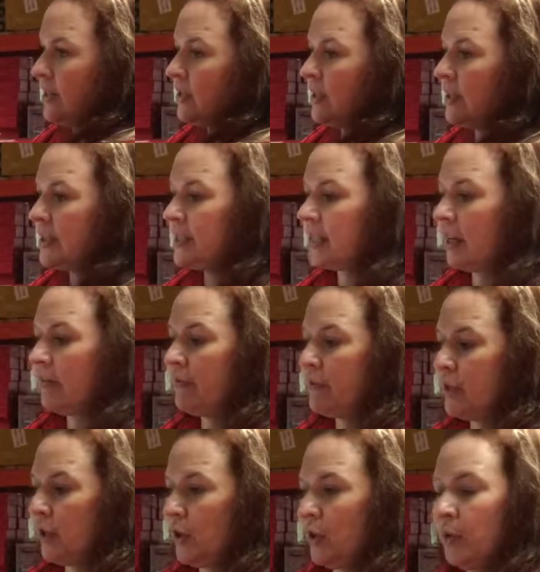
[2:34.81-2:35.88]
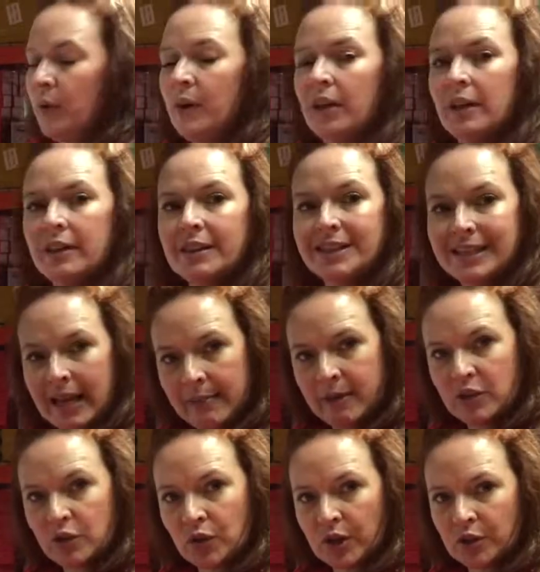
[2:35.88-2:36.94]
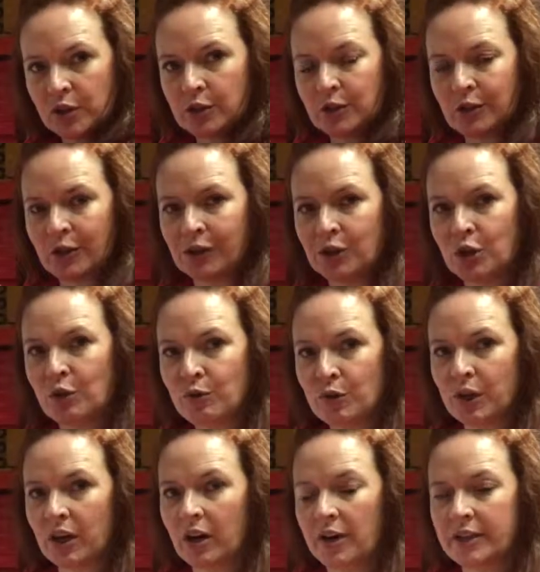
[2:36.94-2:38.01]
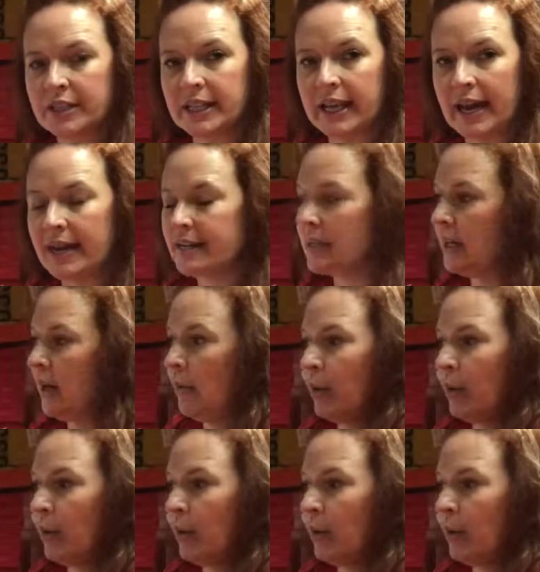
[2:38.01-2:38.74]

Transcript: So this gives you the same instructions that the children are going to get,